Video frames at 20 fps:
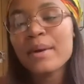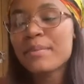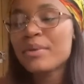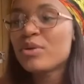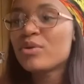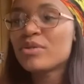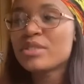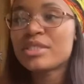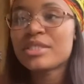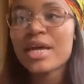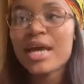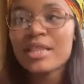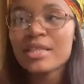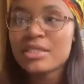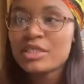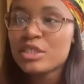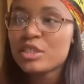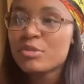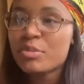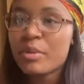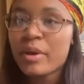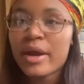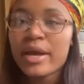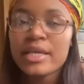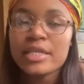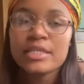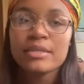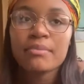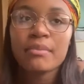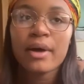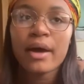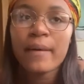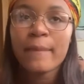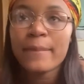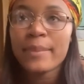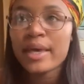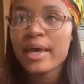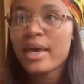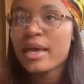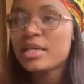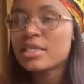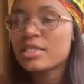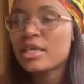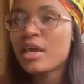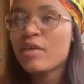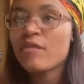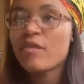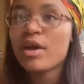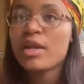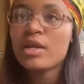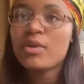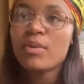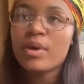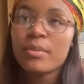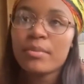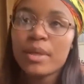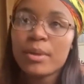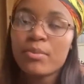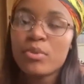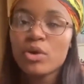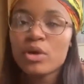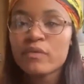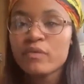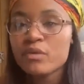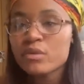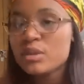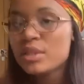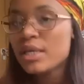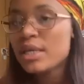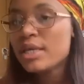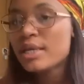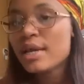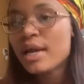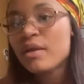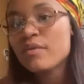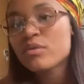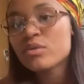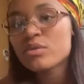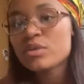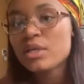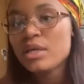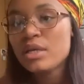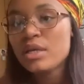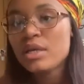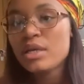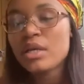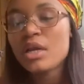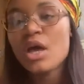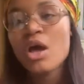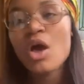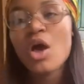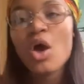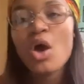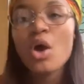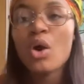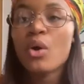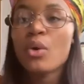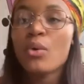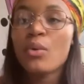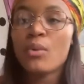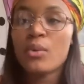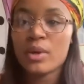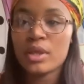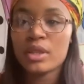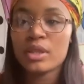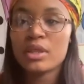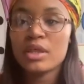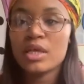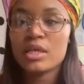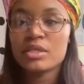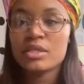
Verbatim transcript: i'll be doing challenges pranks mukbangs get ready with me morning routine night routine with